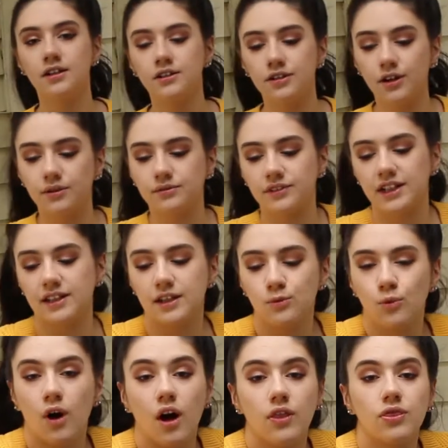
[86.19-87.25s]
Don't really
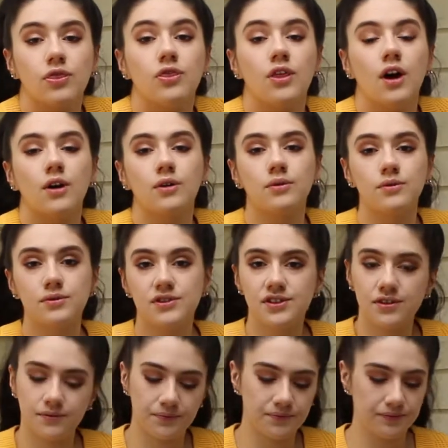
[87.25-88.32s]
want those.